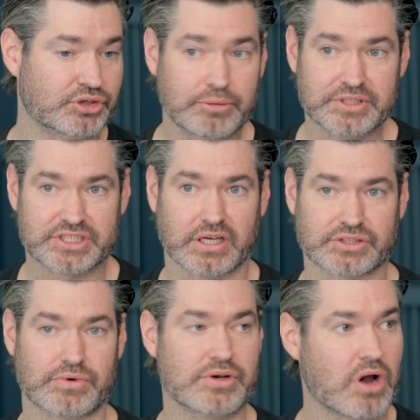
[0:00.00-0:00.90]
human
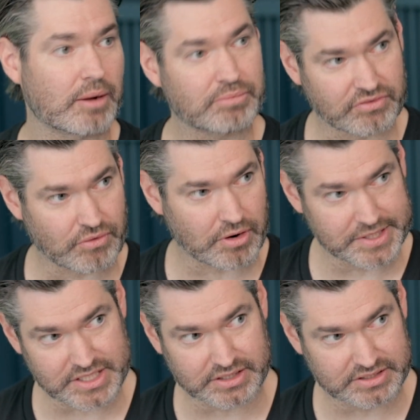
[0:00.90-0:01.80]
cells were not
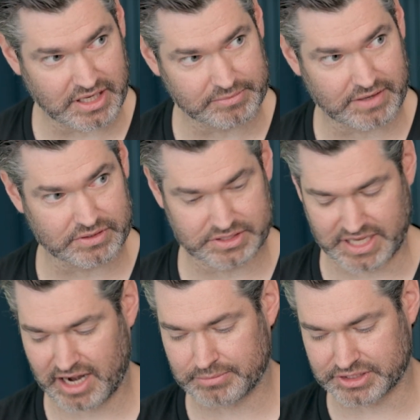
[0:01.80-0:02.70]
performing to the same level as
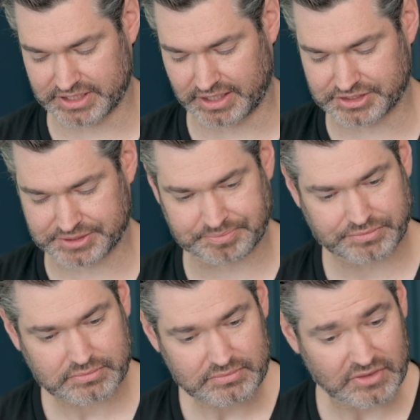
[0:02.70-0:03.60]
the animal cells
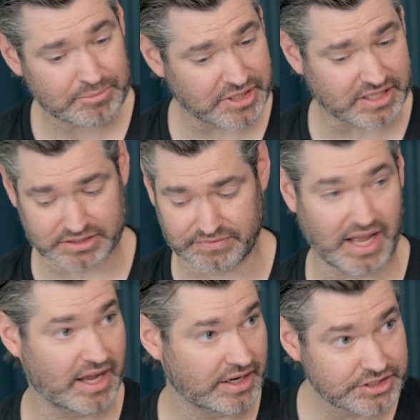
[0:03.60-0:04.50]
because of
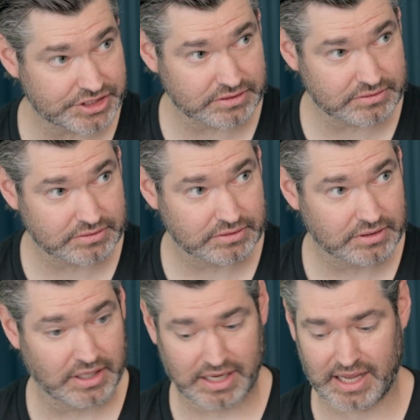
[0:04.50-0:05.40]
age
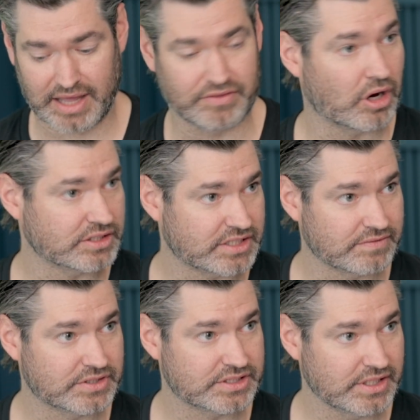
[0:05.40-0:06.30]
and the onset
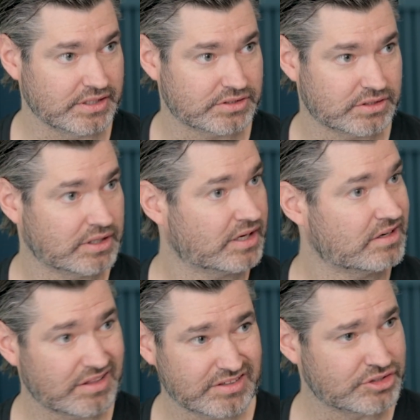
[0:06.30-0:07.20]
of disease. It had
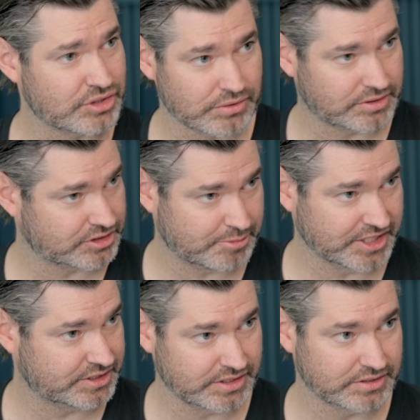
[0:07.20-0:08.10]
nothing to do with the
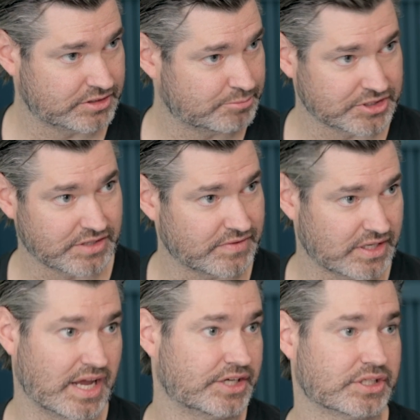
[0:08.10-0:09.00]

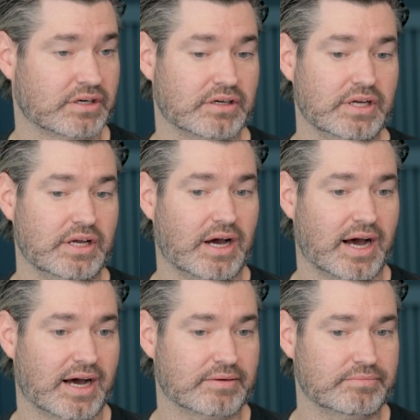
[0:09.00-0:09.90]
species-specific nature.
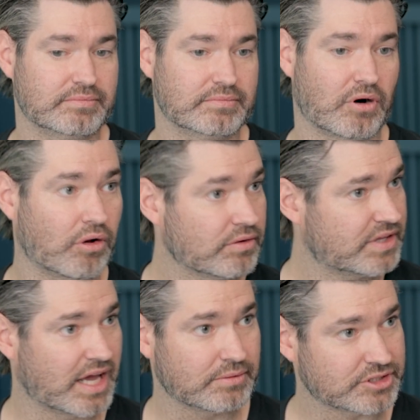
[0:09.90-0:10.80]
All of
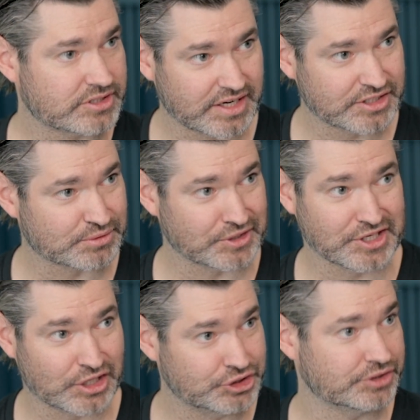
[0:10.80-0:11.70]
the animal studies were
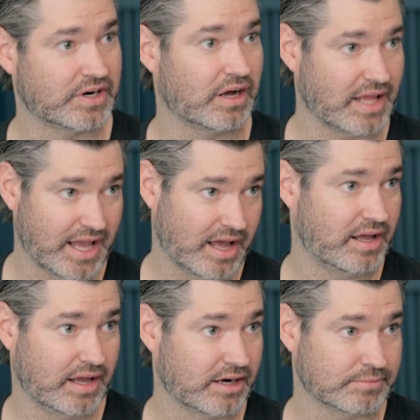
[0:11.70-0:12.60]
young juvenile
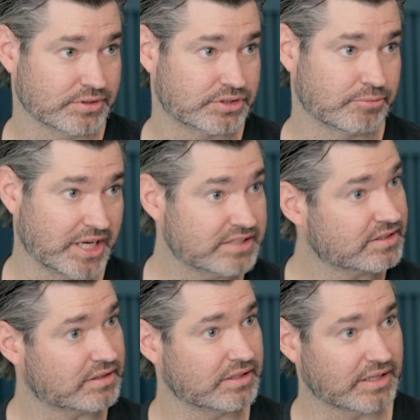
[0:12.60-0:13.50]
animals, so
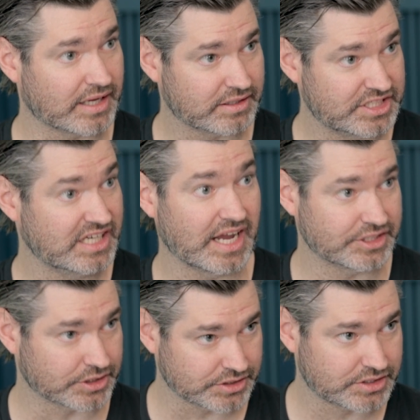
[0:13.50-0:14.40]
basically like
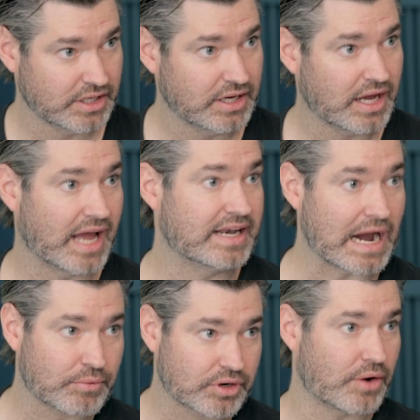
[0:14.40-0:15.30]
teenagers. And
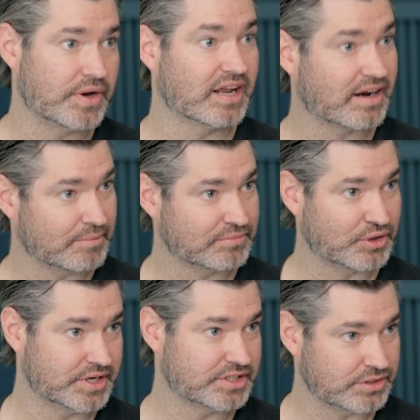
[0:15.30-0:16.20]
now I'm
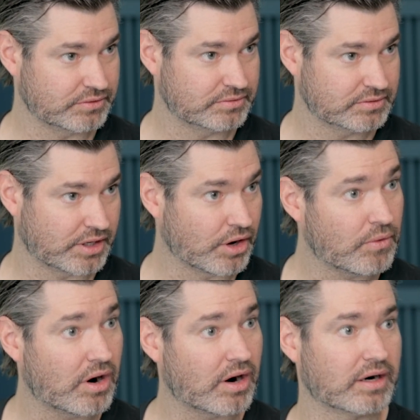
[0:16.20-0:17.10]
going into an
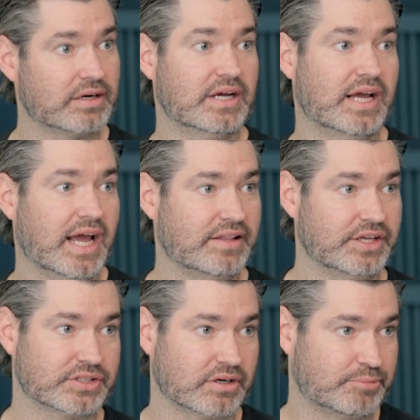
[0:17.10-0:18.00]
OR, and
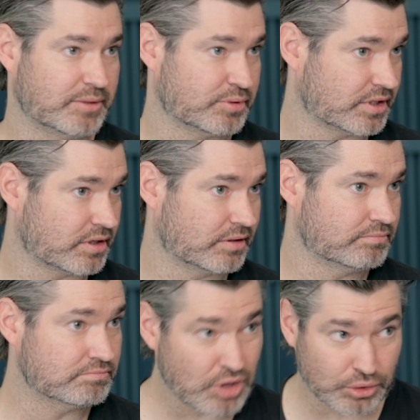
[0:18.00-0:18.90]
these are people that are
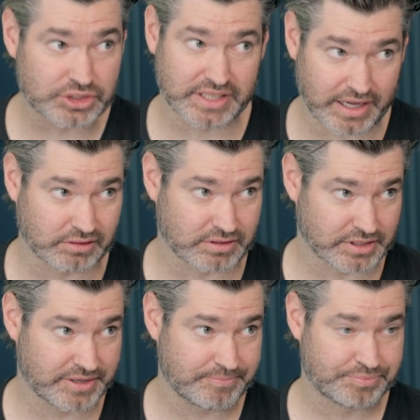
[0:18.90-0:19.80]
mostly
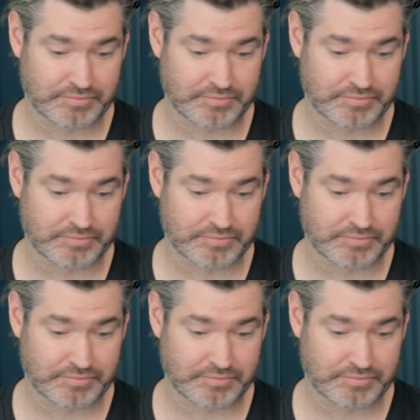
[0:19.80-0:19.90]
elderly,